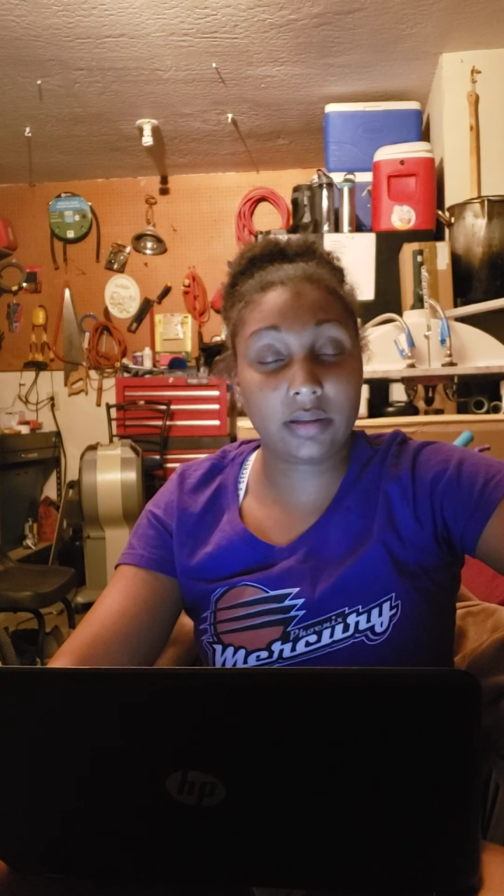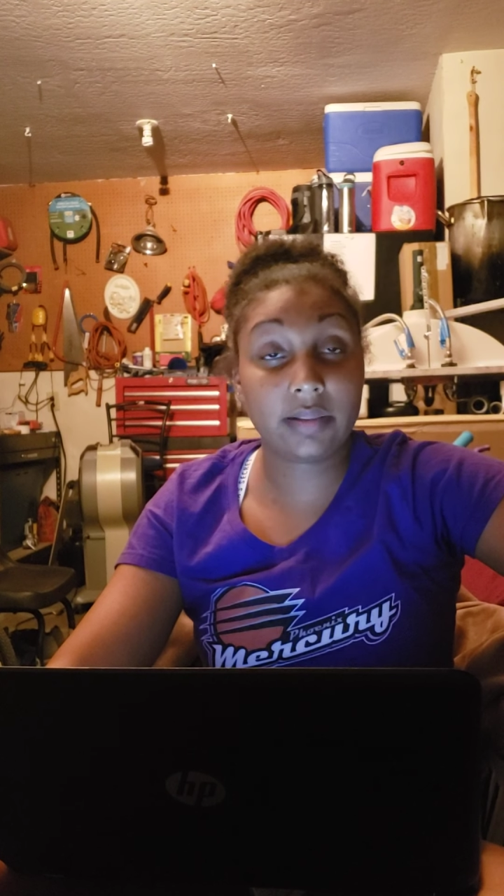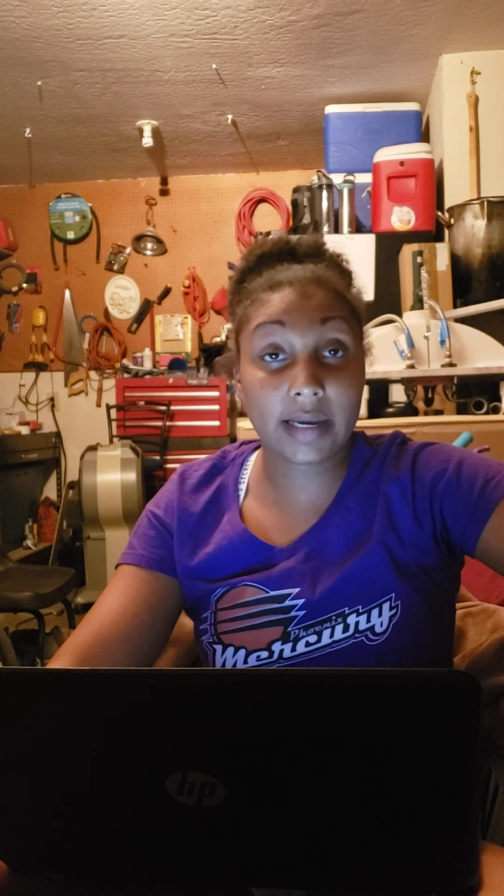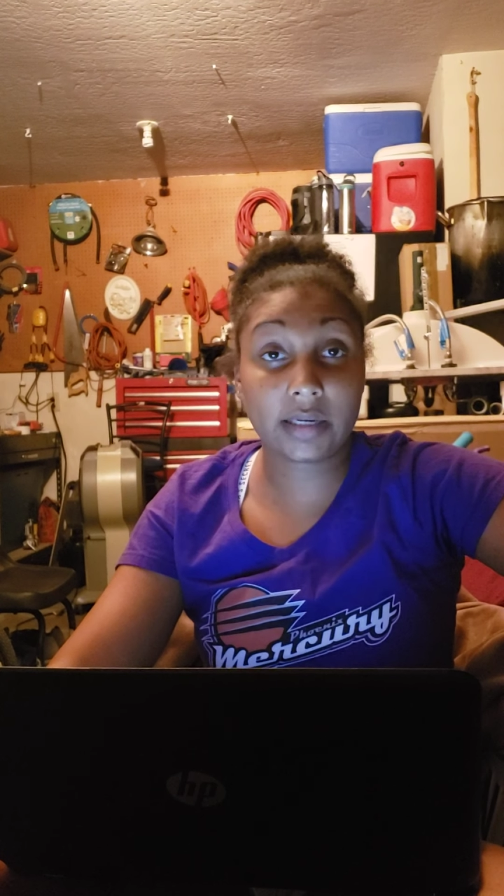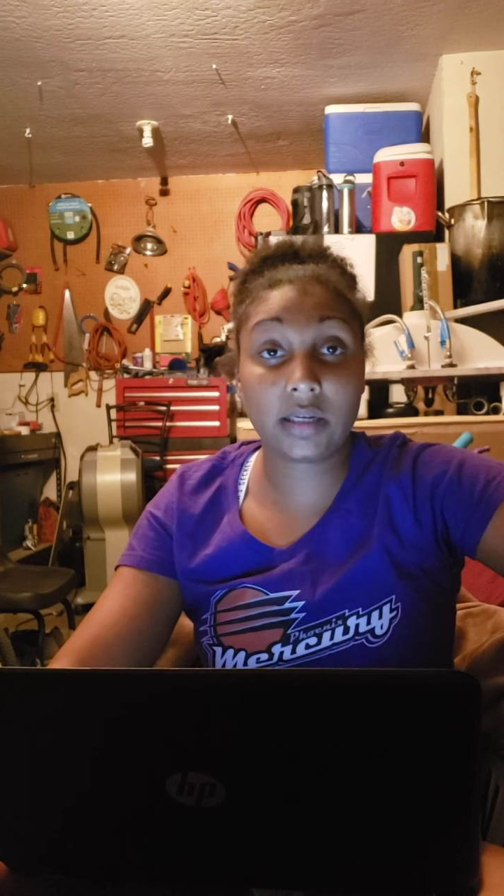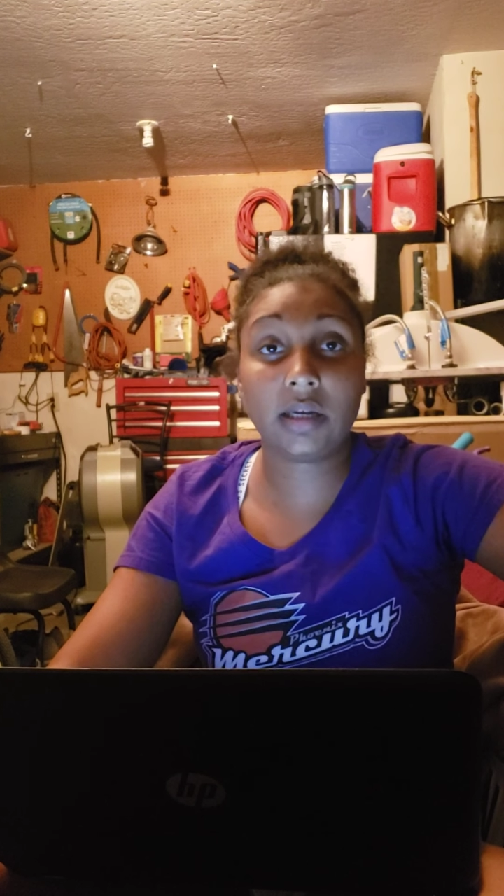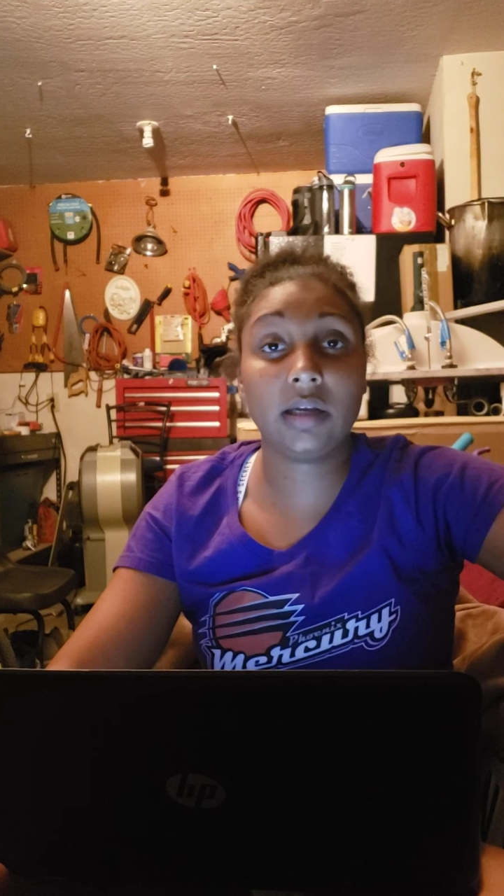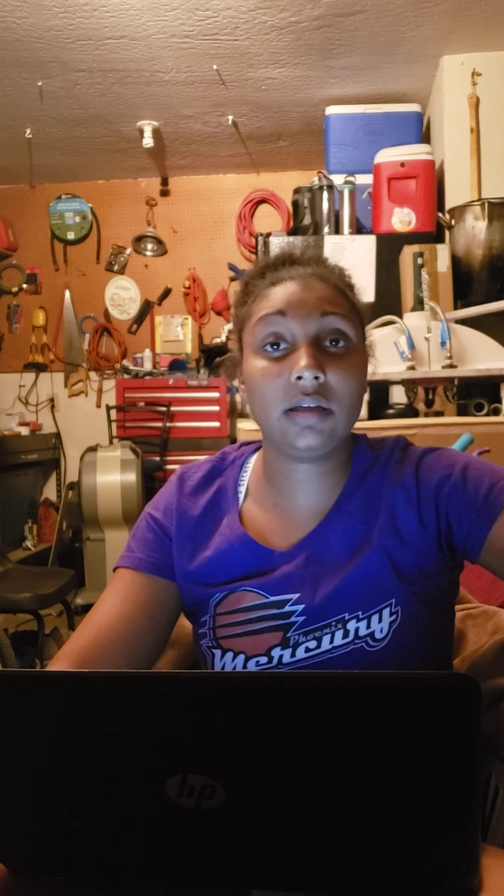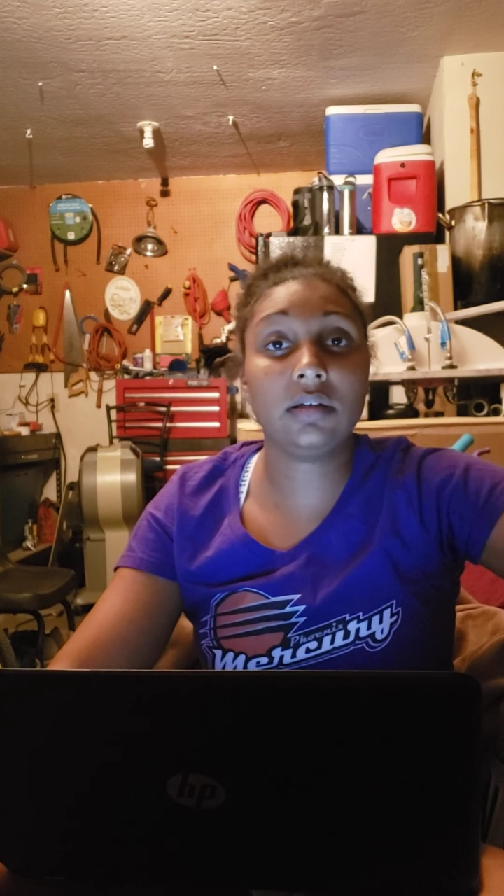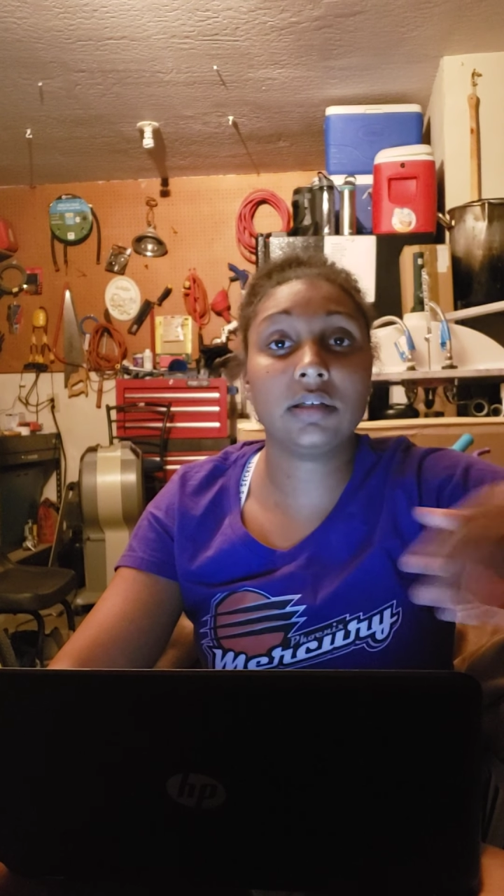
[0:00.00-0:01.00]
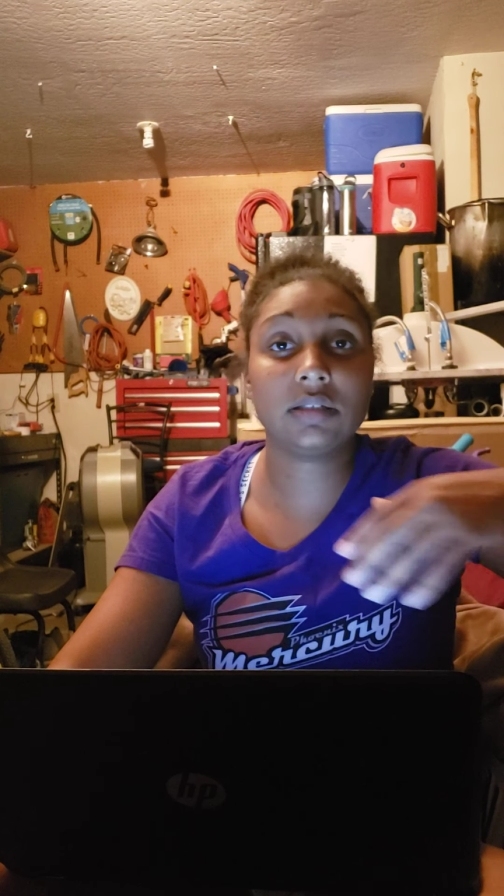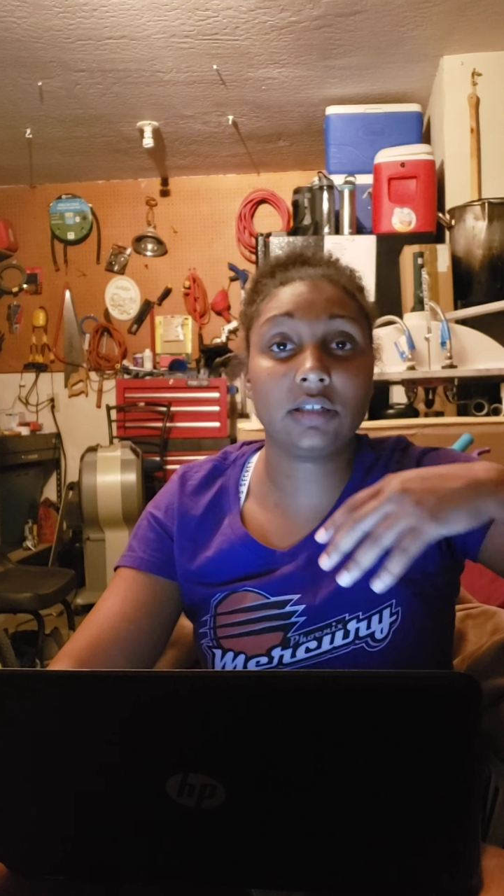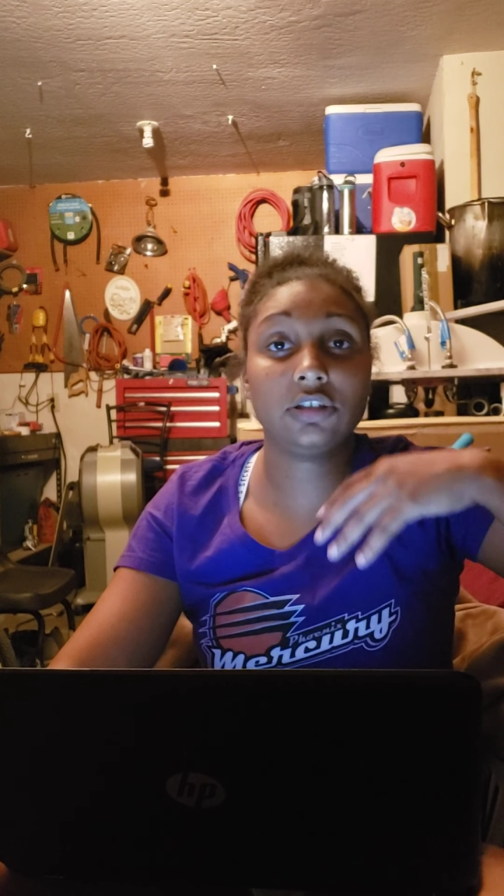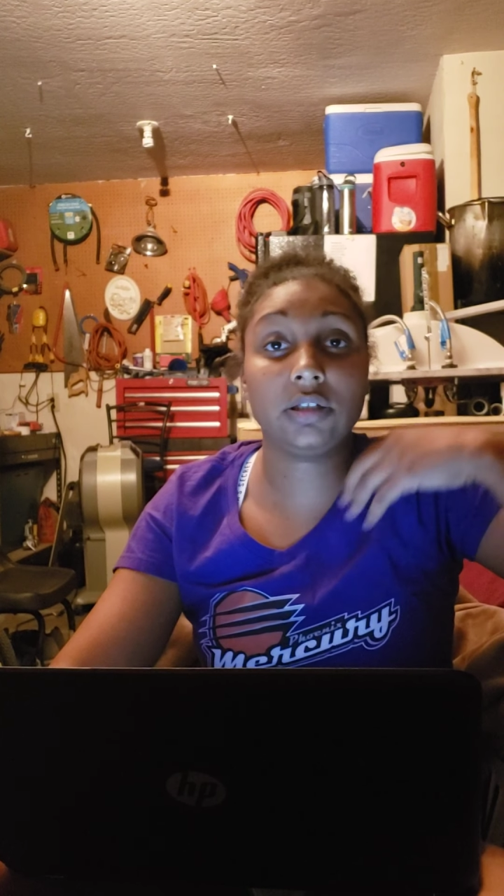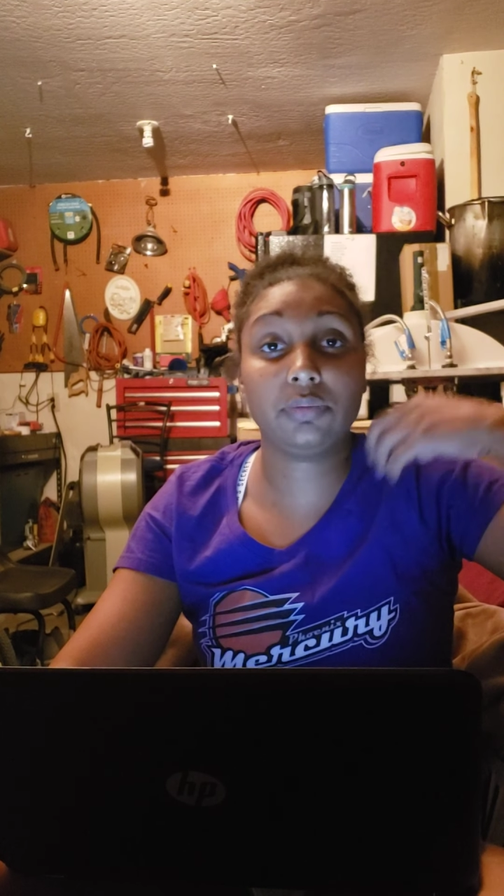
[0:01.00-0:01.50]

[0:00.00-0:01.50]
that can essentially